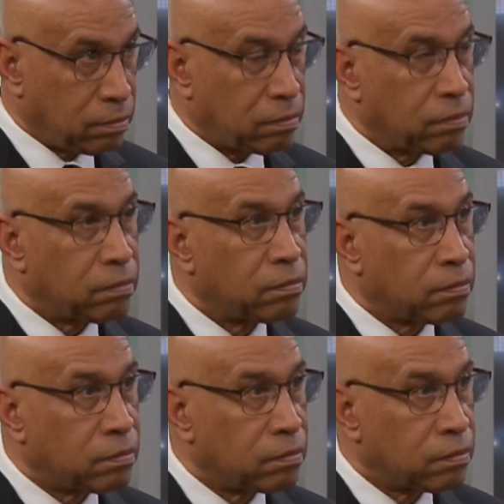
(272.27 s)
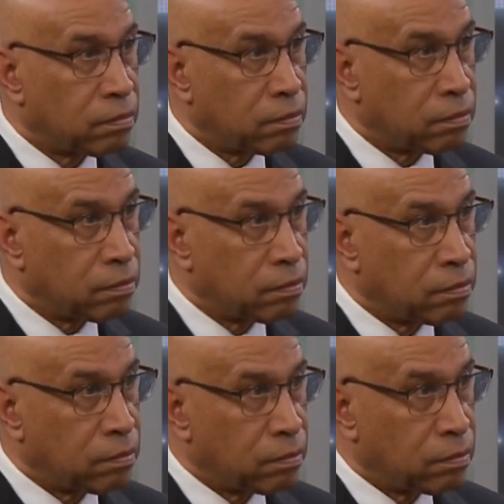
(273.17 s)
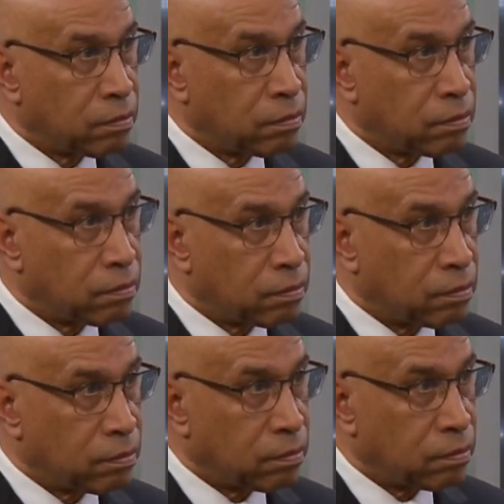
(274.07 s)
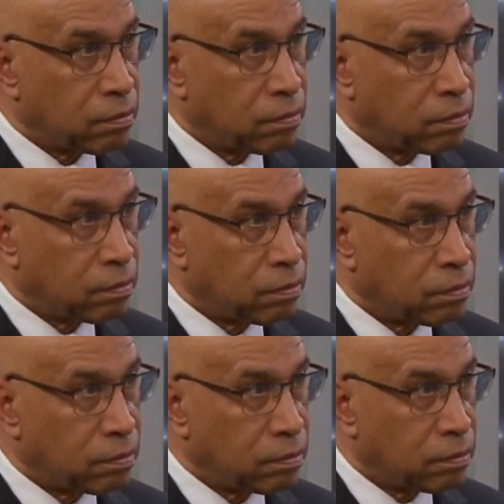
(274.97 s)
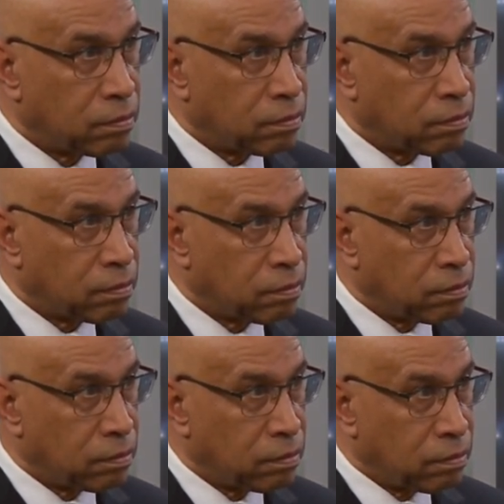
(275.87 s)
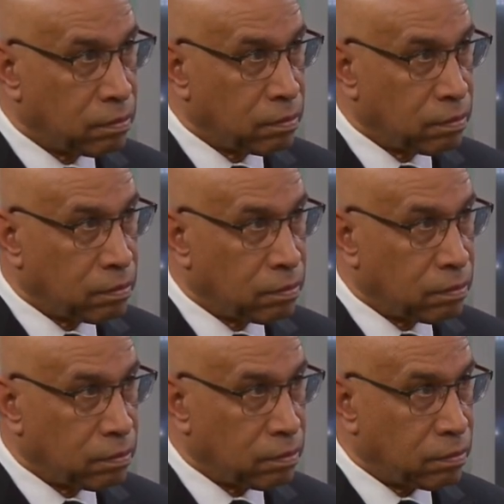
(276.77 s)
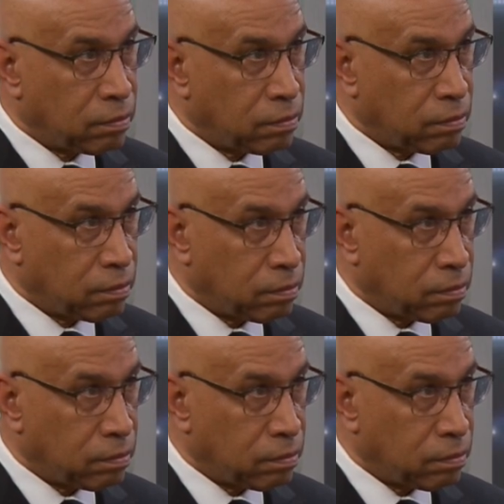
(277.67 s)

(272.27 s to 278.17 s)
No words are spoken by the person on screen.